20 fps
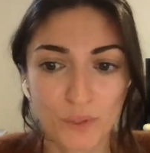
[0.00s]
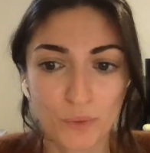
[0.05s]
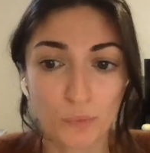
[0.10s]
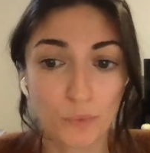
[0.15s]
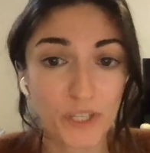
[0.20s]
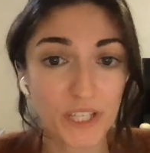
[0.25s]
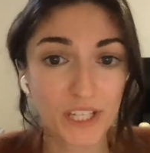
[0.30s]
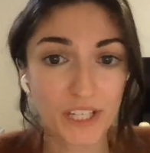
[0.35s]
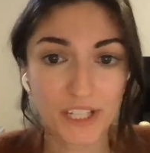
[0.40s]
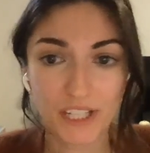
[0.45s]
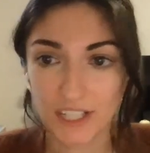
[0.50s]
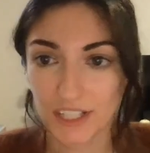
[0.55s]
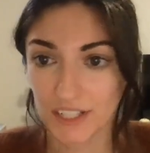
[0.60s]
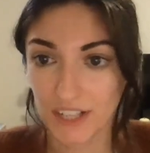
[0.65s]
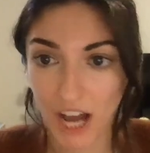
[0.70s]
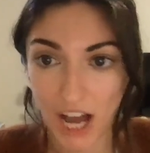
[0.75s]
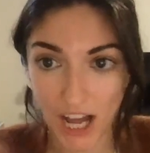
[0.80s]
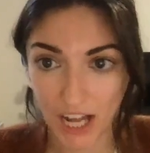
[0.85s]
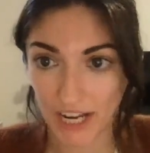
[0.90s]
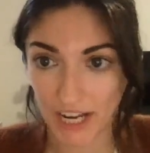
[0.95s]
We
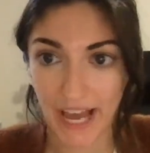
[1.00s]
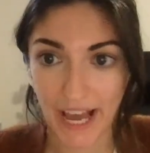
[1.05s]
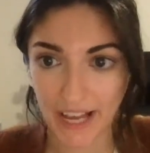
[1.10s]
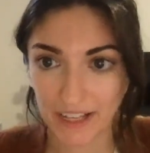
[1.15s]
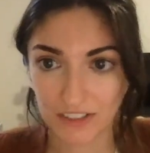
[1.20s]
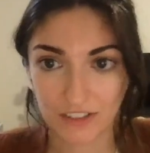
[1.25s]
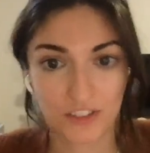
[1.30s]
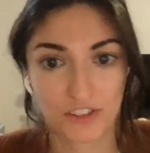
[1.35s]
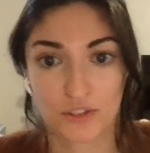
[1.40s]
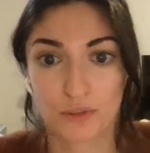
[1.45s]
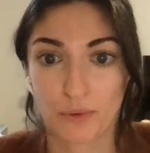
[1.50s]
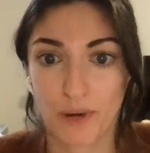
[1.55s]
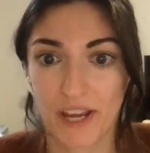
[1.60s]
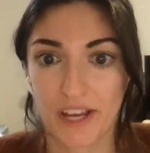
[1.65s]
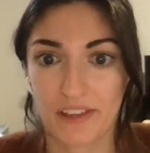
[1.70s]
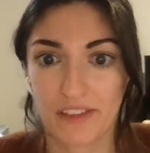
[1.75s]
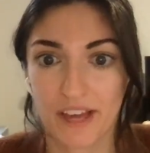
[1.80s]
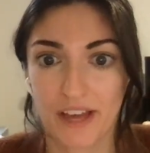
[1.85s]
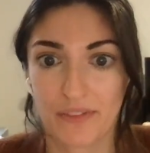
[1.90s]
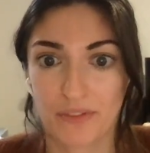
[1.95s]
cannot act the
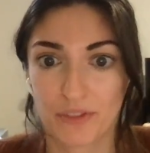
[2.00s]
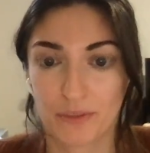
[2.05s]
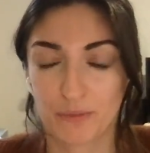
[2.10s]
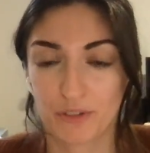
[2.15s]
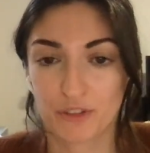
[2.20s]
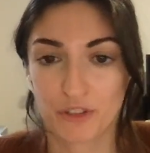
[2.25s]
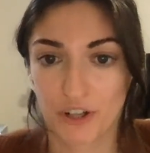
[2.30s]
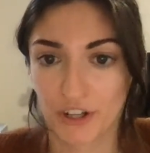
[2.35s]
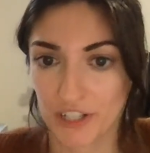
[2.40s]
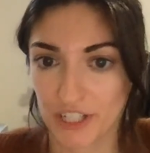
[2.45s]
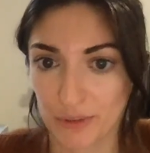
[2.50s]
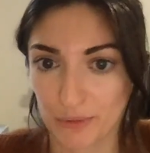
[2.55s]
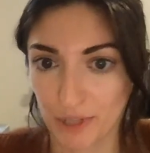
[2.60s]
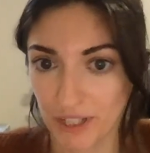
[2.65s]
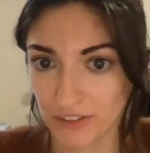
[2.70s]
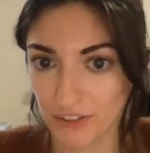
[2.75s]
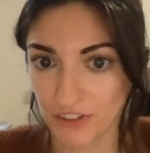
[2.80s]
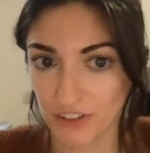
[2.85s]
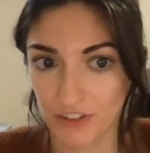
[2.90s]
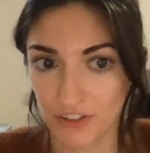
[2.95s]
way that the majority
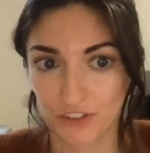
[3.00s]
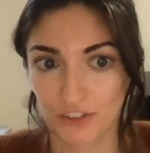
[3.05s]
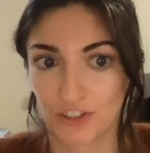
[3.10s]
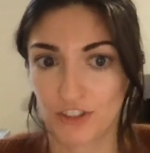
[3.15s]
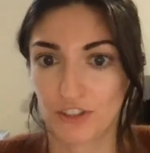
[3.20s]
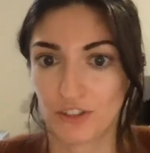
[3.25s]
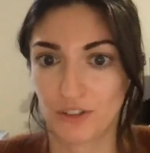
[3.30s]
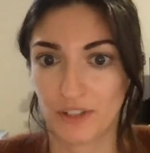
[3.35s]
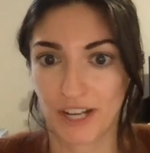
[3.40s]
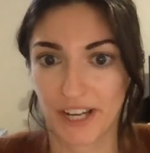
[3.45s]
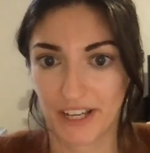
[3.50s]
wants us to.